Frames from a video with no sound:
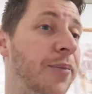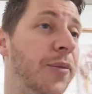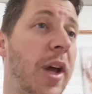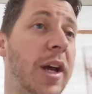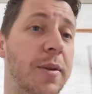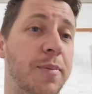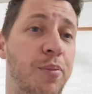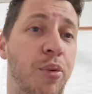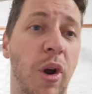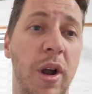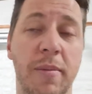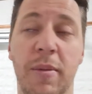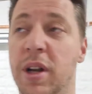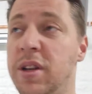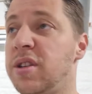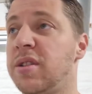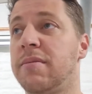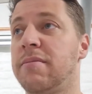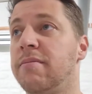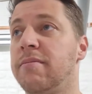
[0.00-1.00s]
that pretty
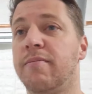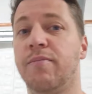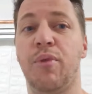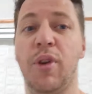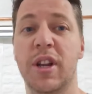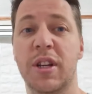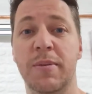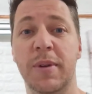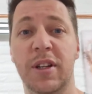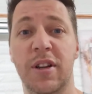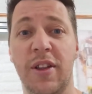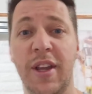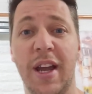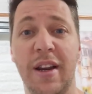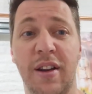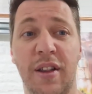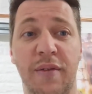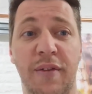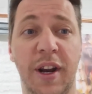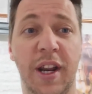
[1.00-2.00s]
much brings me to the
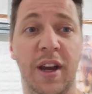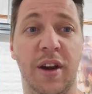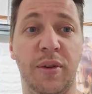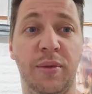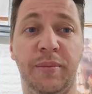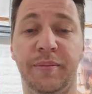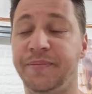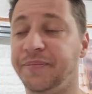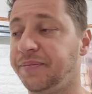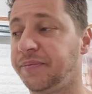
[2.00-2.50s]
end of the video.